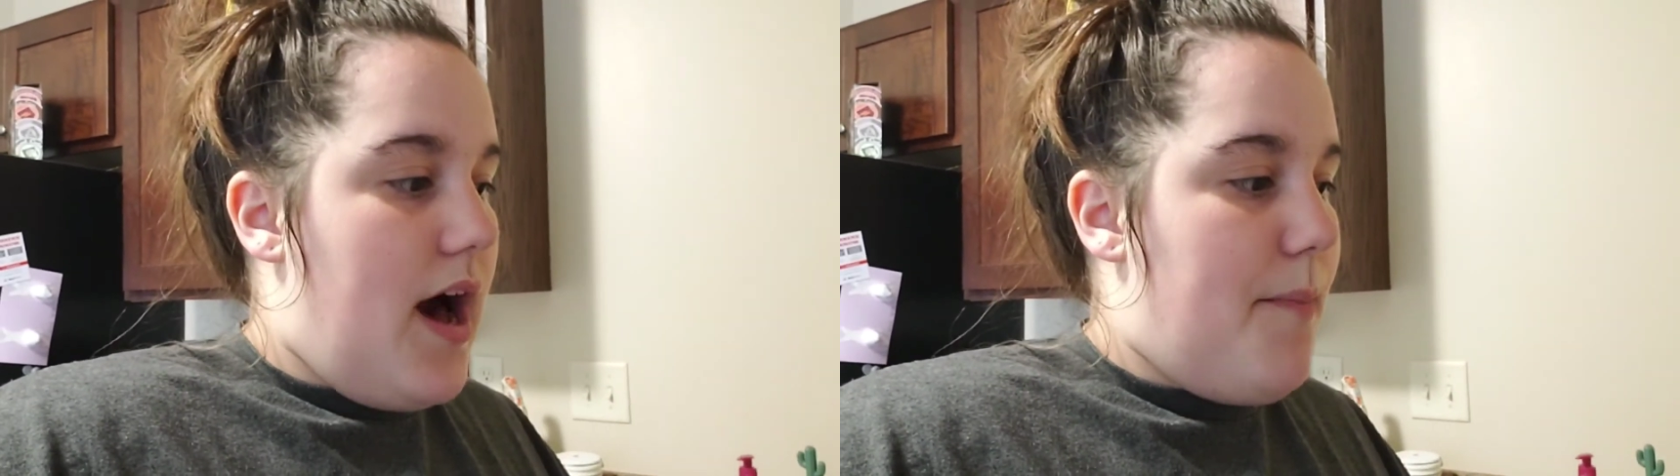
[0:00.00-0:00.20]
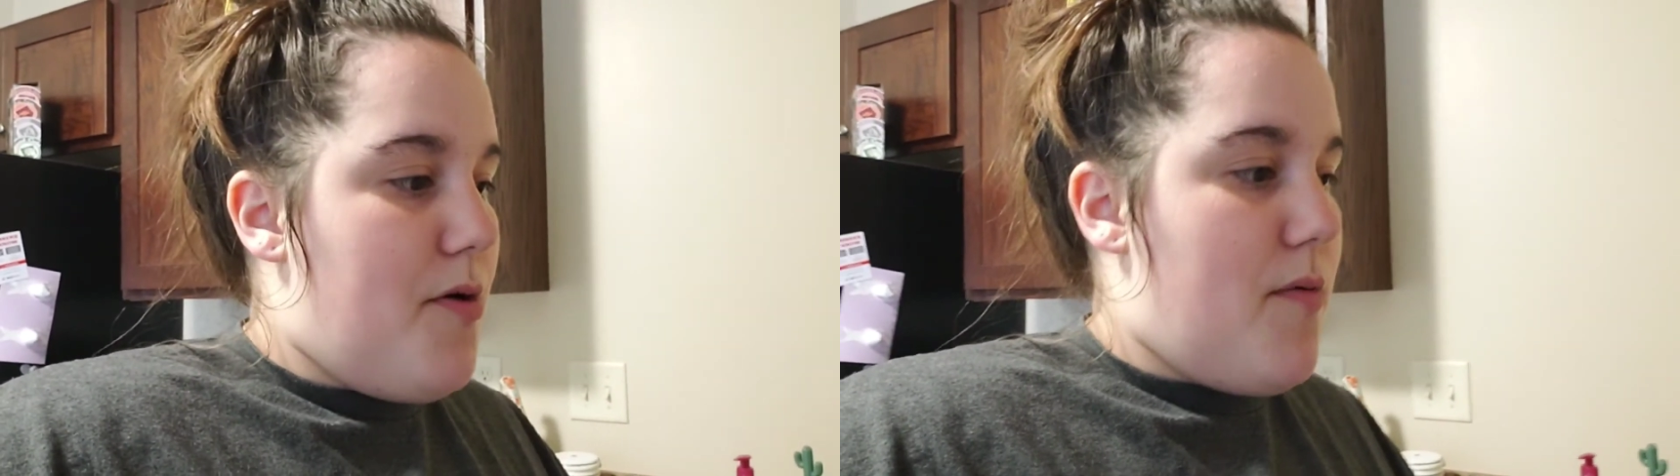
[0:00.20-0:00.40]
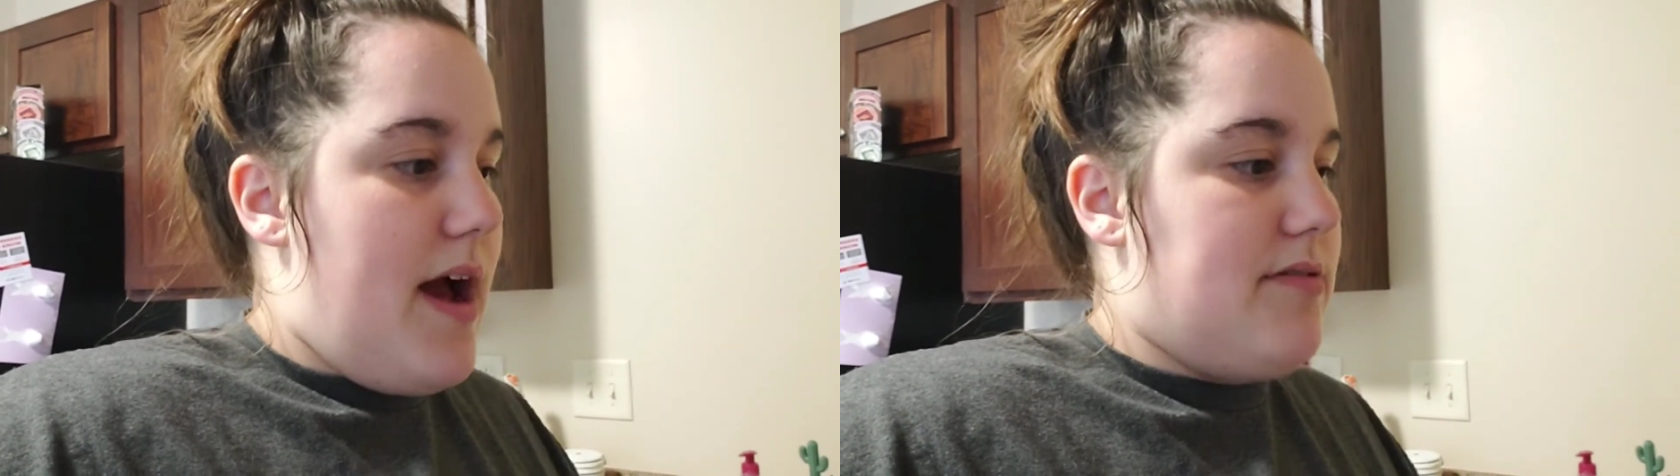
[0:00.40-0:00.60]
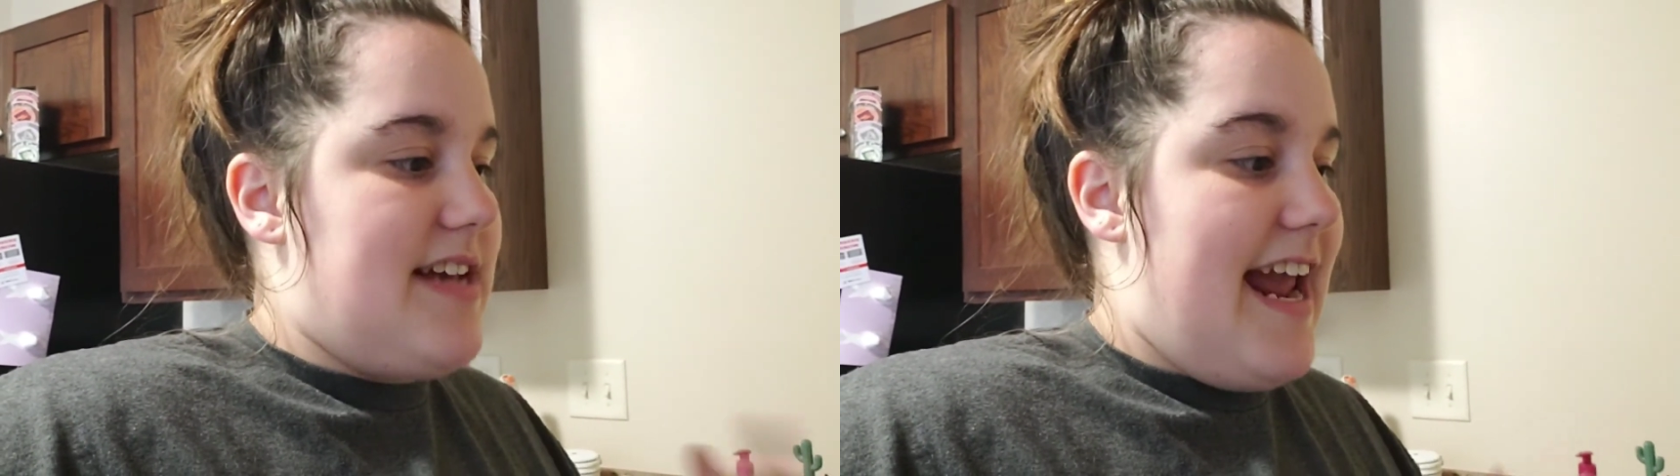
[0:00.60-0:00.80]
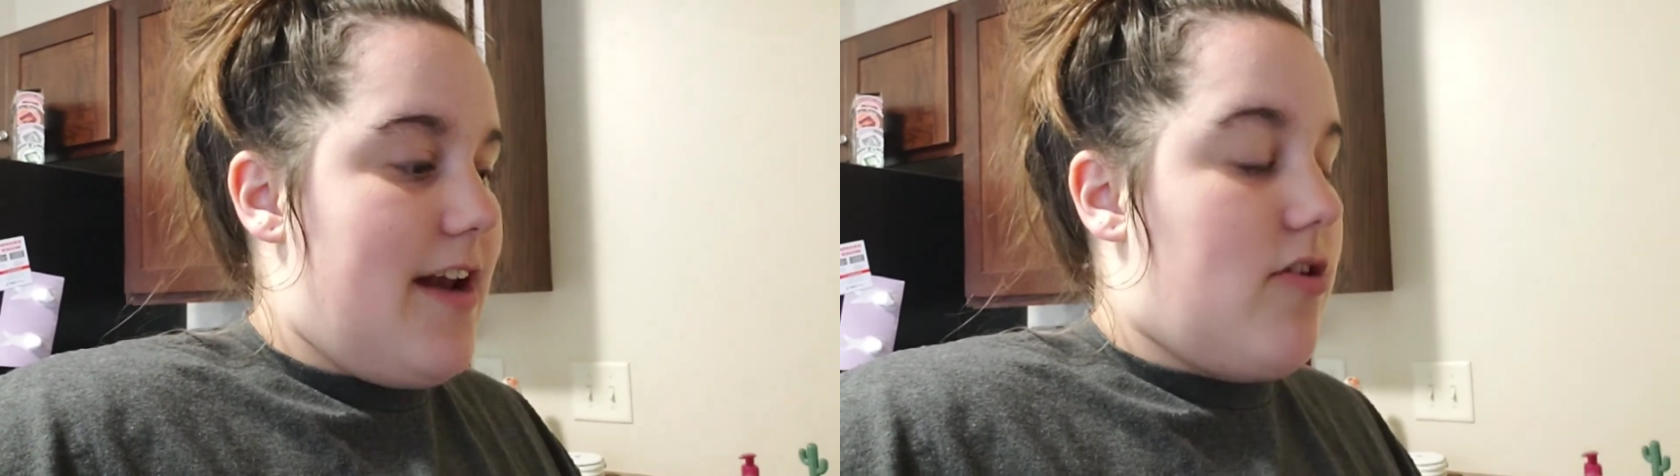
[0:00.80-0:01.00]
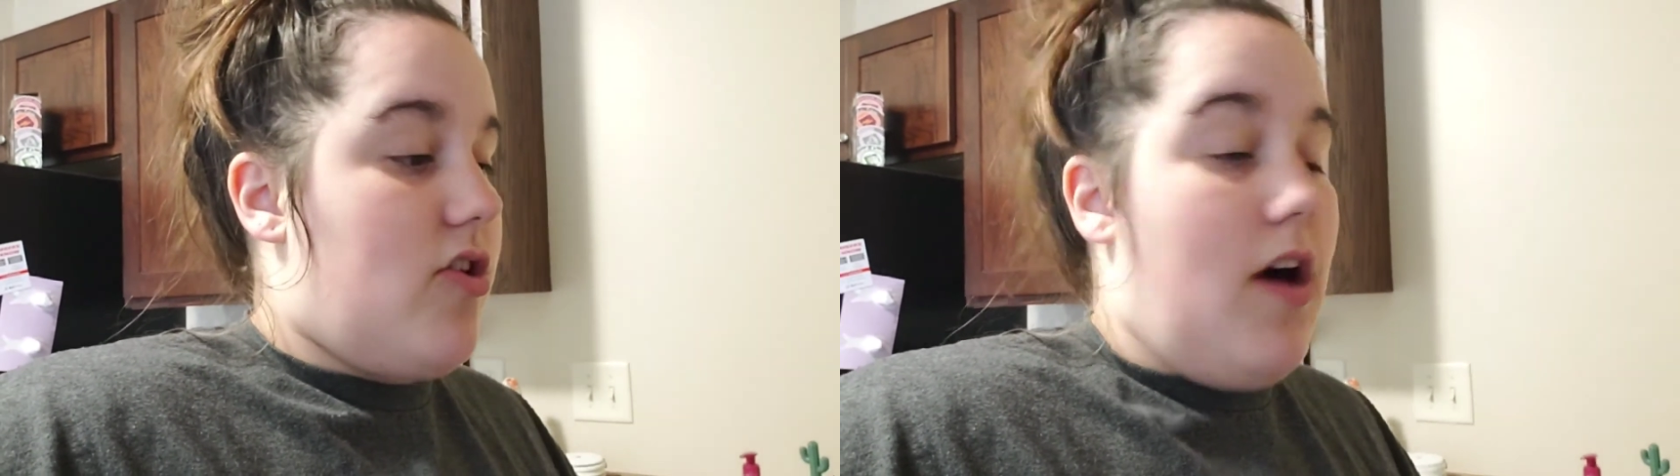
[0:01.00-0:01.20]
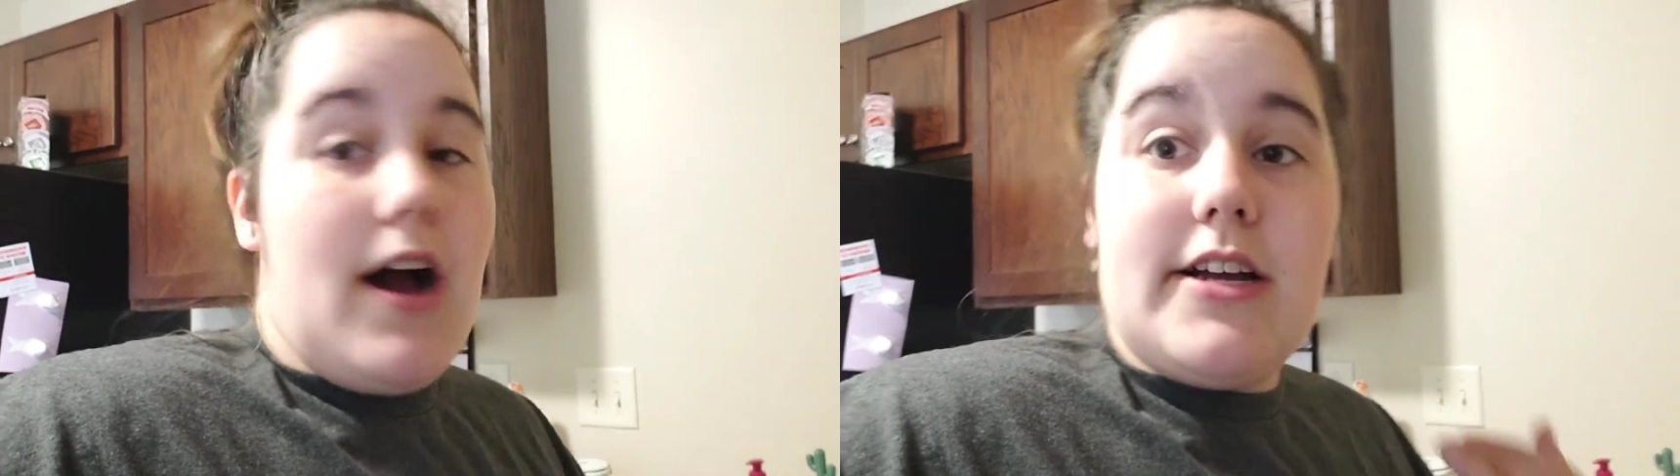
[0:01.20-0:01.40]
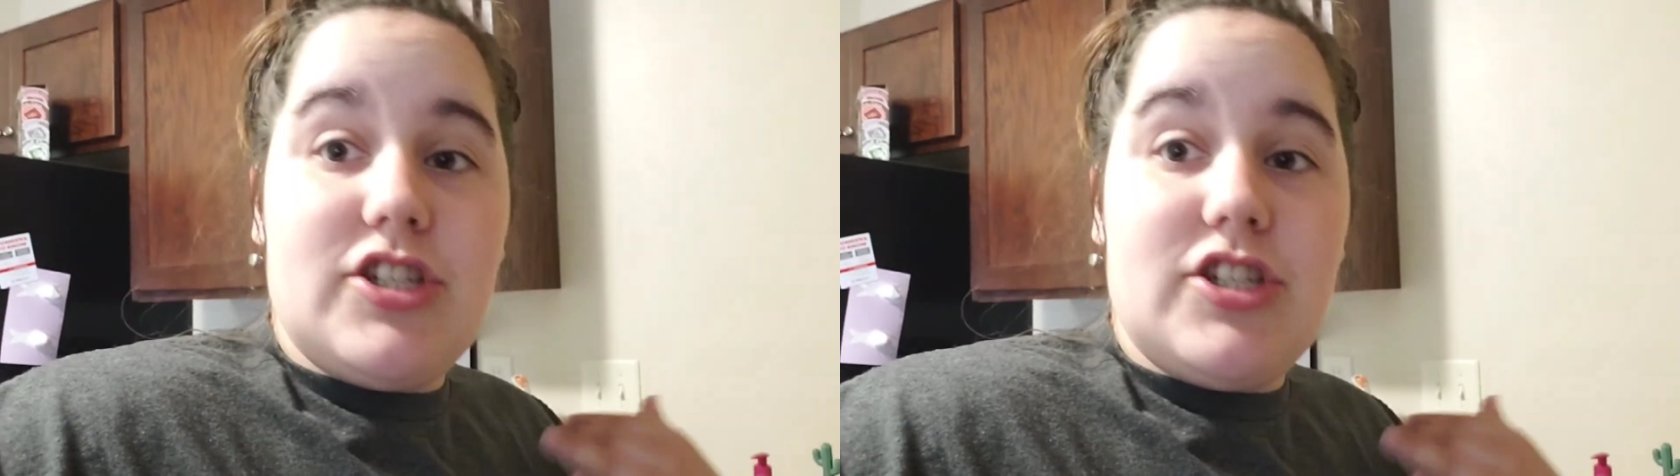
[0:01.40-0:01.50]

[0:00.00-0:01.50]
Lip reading: up around 8 o'clock,